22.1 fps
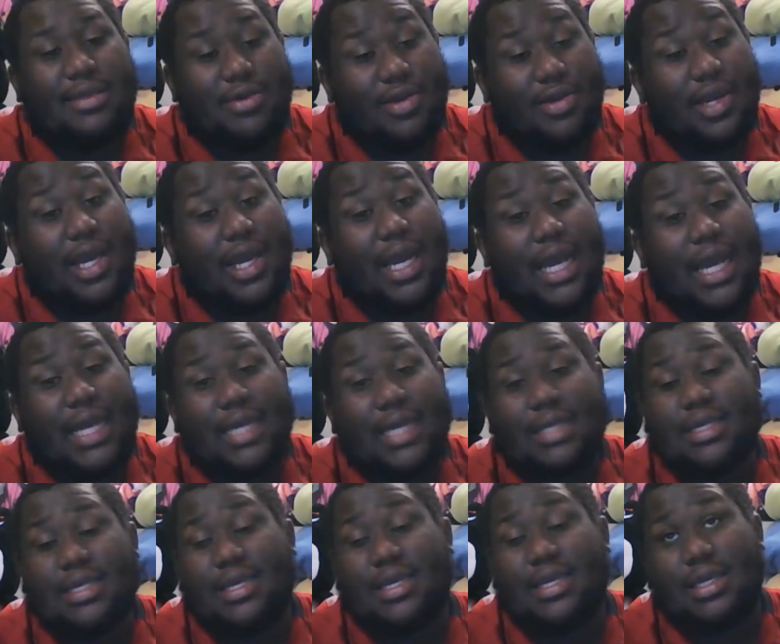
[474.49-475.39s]
you
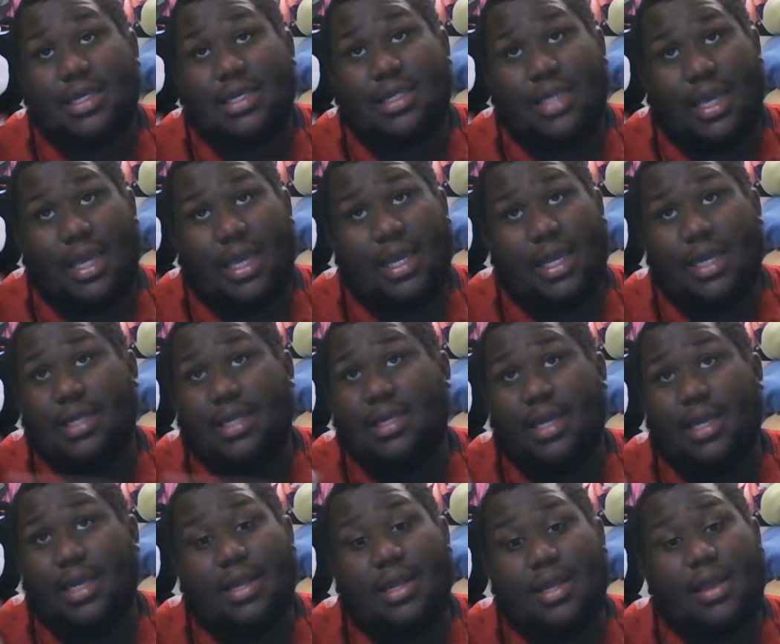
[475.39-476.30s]
guys, because like I
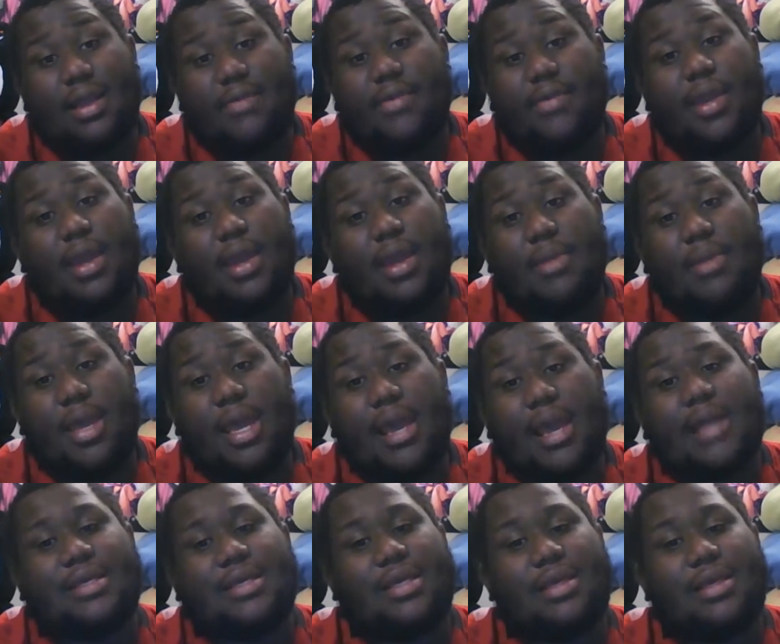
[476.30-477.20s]
said, every anime
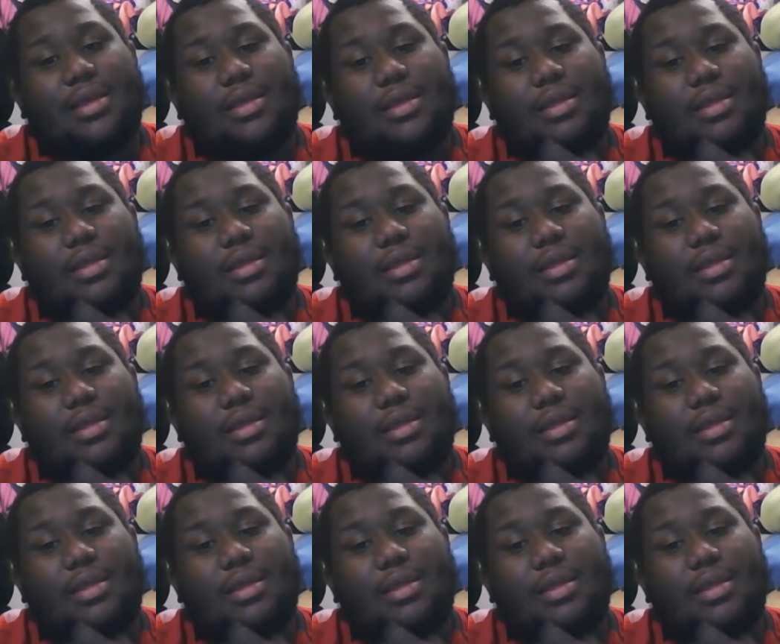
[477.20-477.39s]
has it.